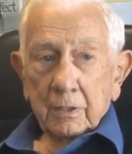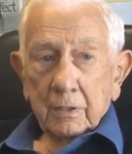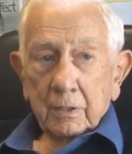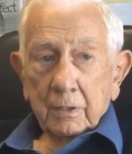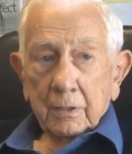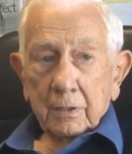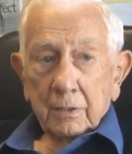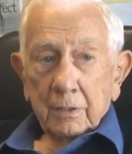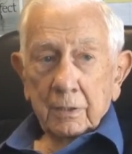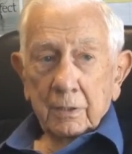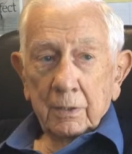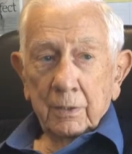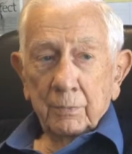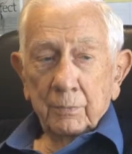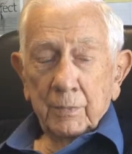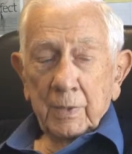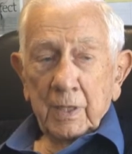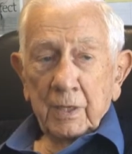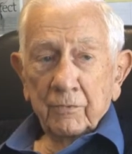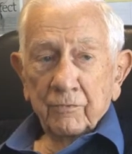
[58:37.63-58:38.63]
Uh, a
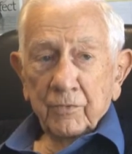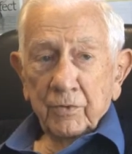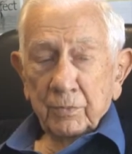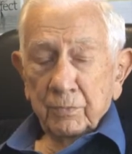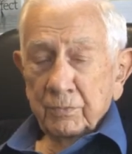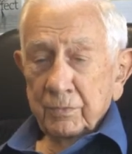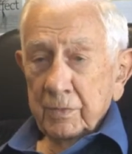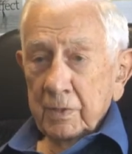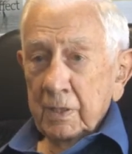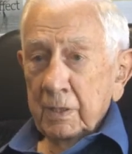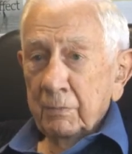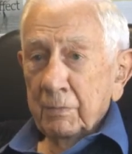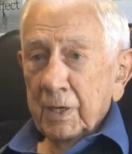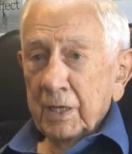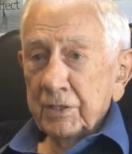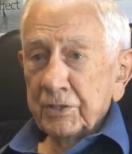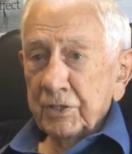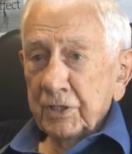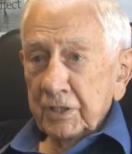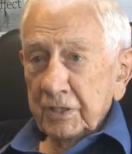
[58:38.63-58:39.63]
man from M
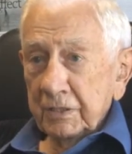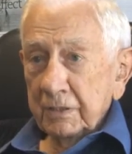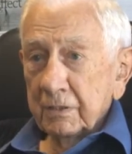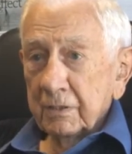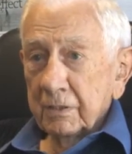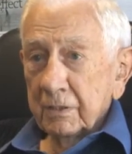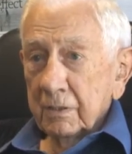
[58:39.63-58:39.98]
I T,